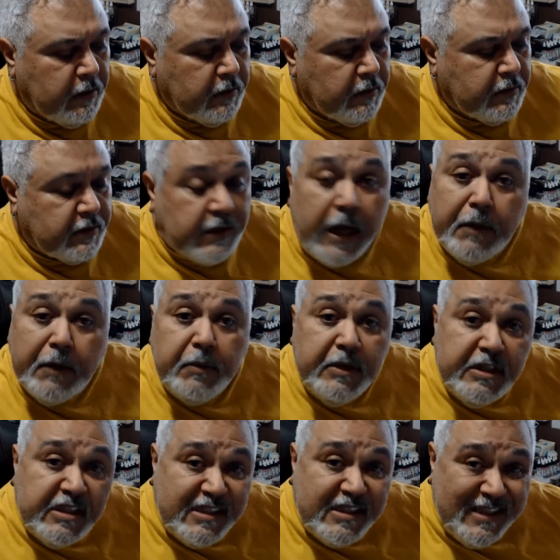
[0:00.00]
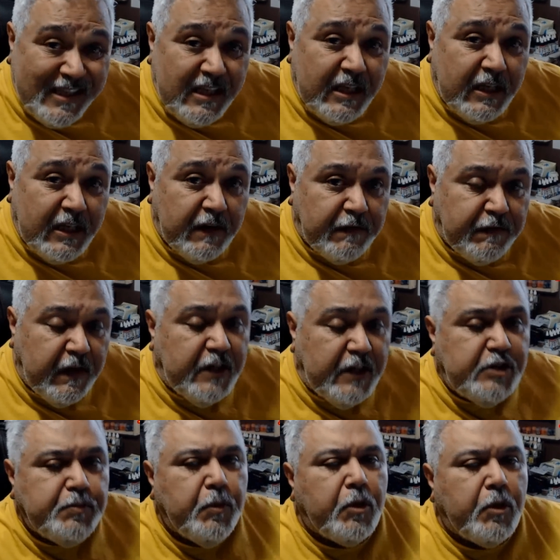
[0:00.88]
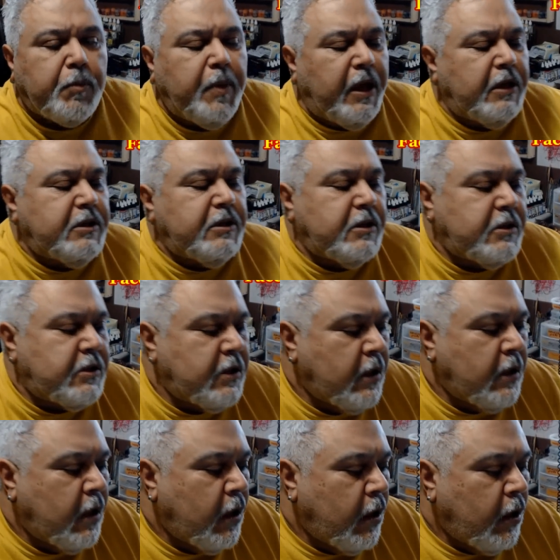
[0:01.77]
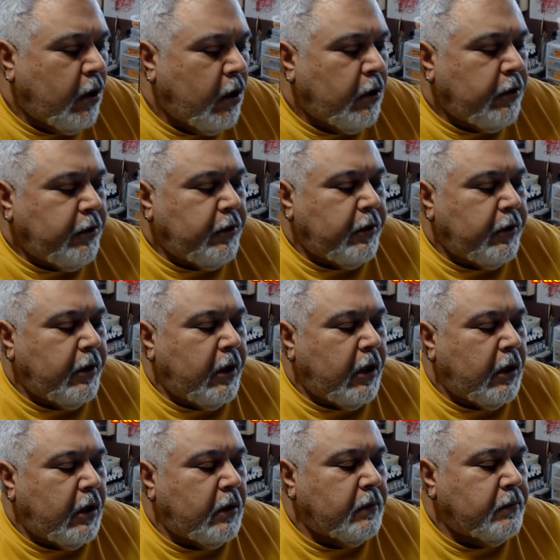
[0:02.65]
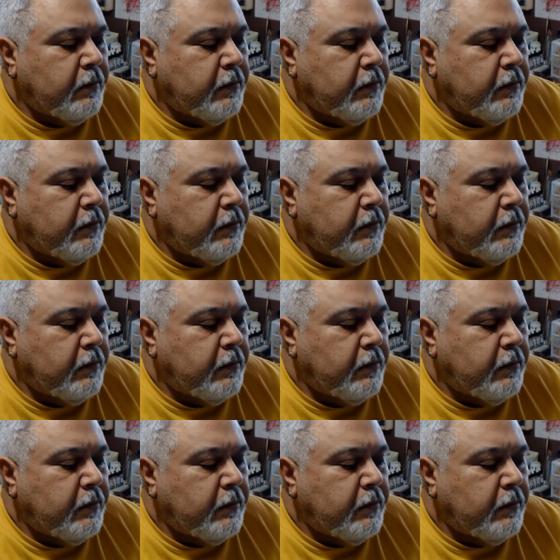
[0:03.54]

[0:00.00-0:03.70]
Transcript: and Styrene Syndicate Facebook pages, you've